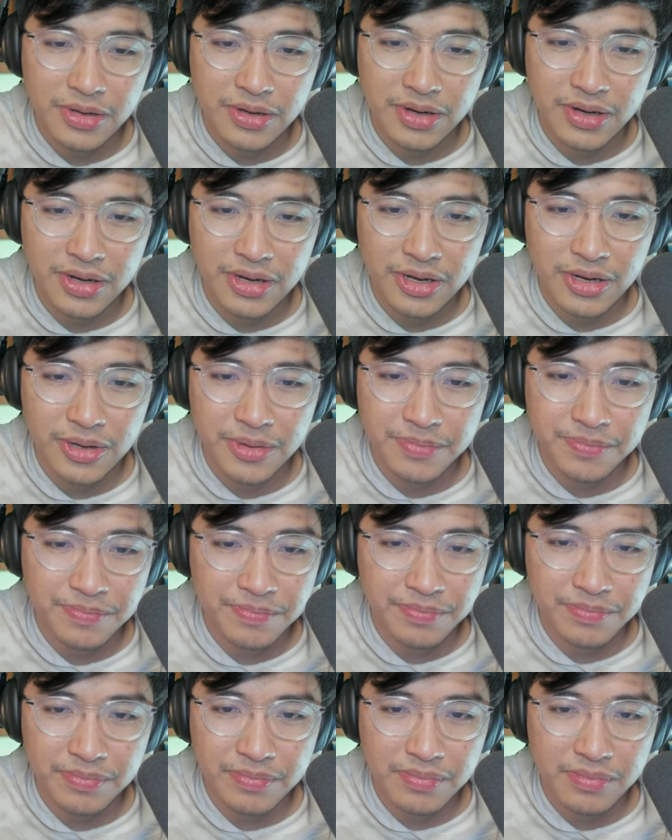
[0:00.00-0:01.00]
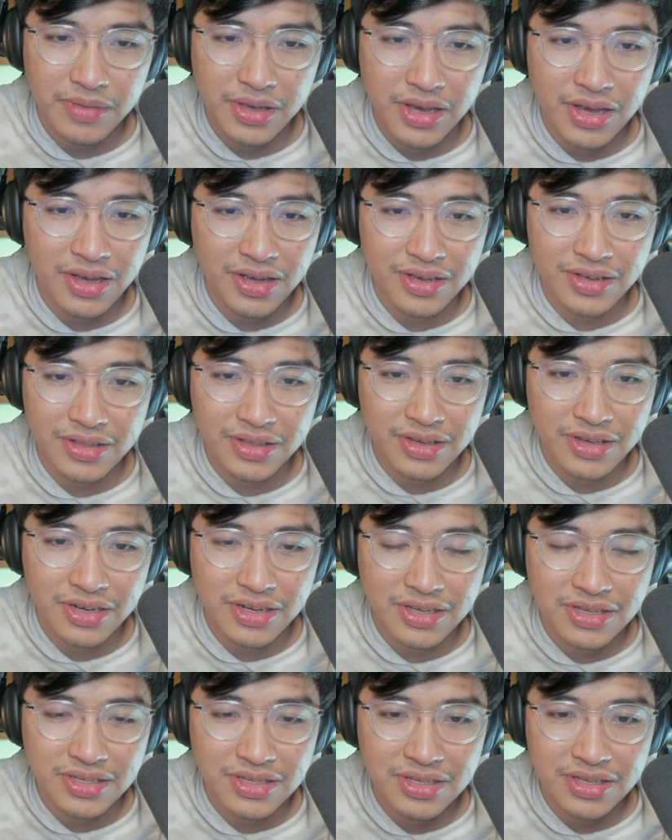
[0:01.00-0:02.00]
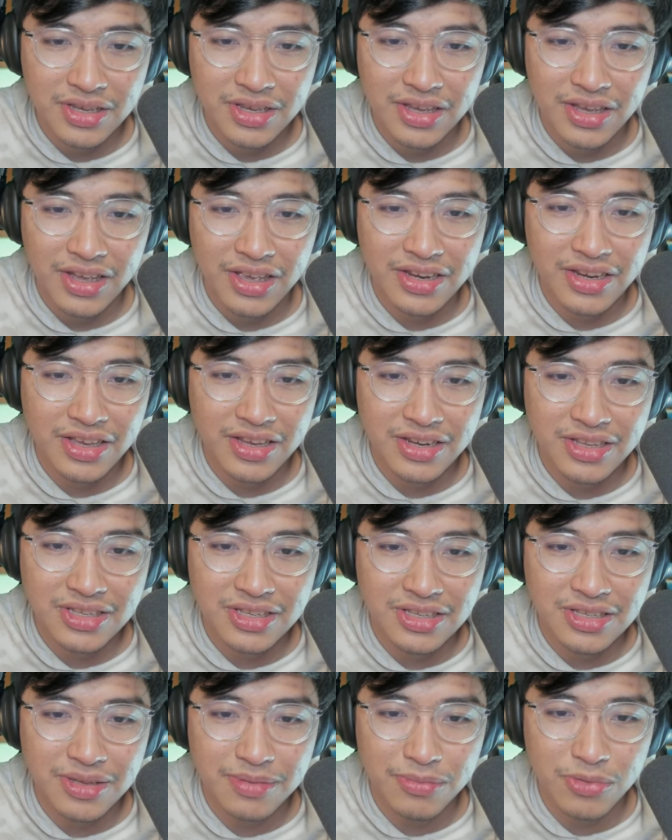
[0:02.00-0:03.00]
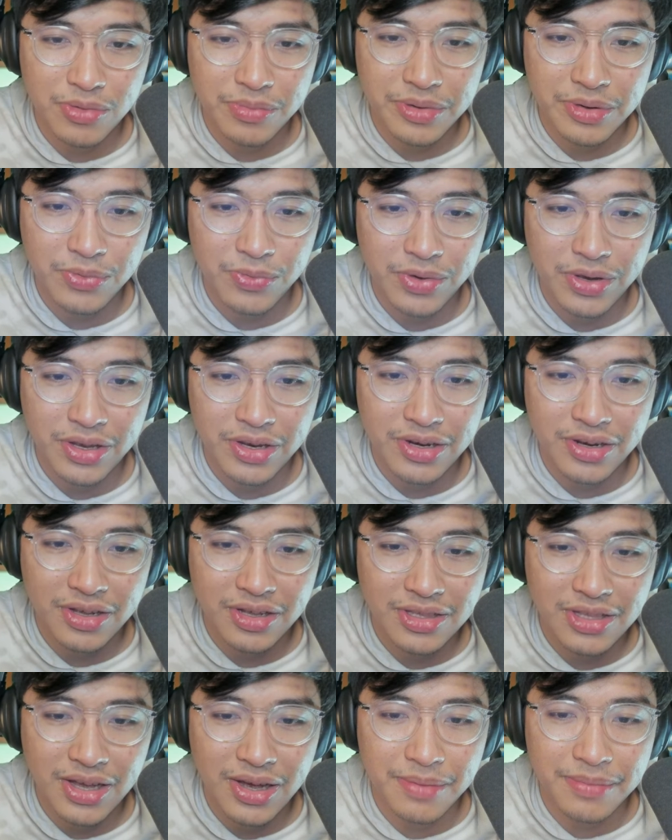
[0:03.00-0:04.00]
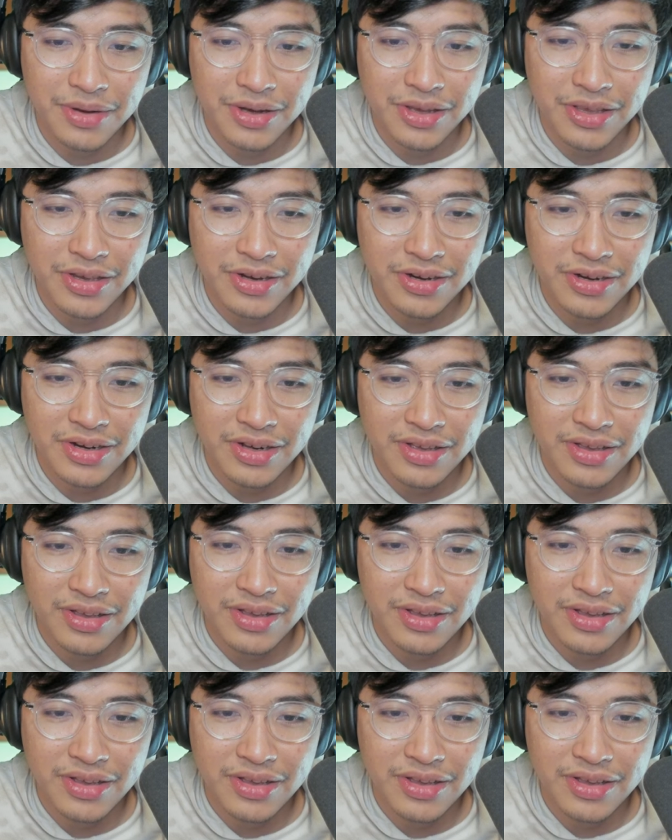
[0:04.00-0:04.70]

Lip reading: Look at this. And then this is the moment when Tama here